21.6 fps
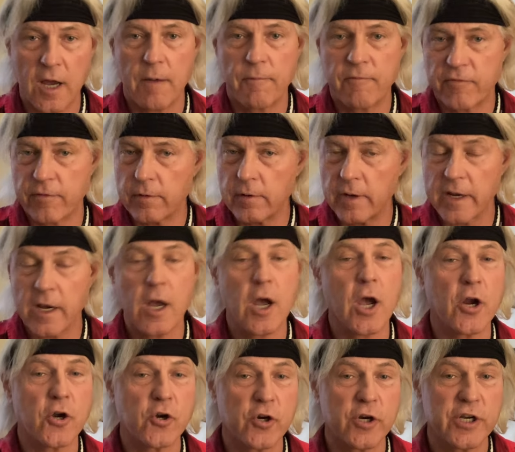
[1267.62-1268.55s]
up for like
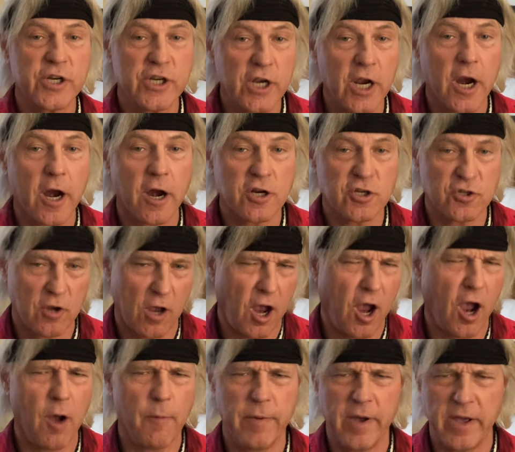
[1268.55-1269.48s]
100 years.
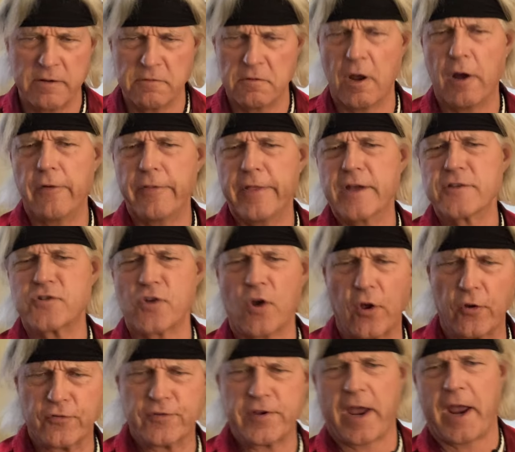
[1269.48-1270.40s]
Oh, but no, that's
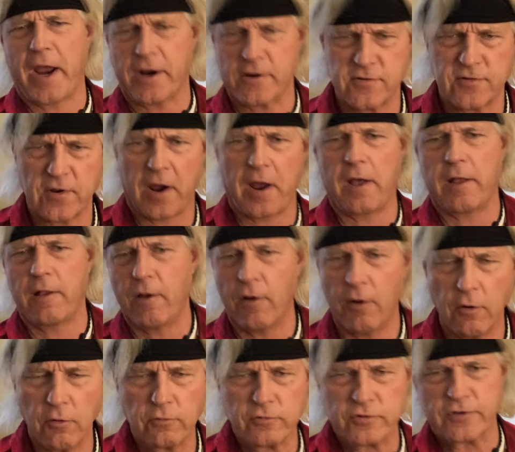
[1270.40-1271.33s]
all Taxil
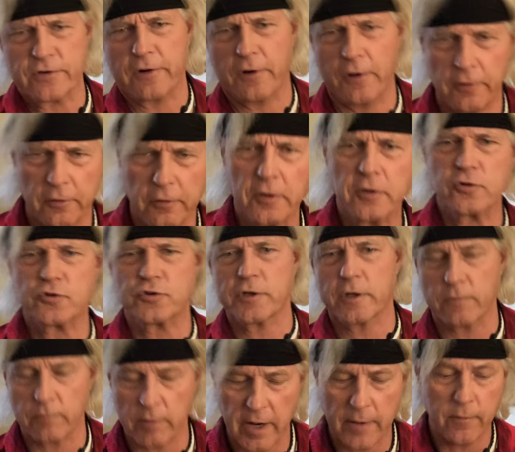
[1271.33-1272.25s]
hoax and all that
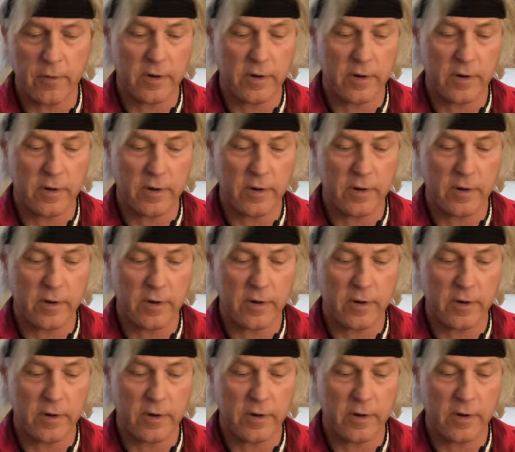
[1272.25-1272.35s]
shit, right?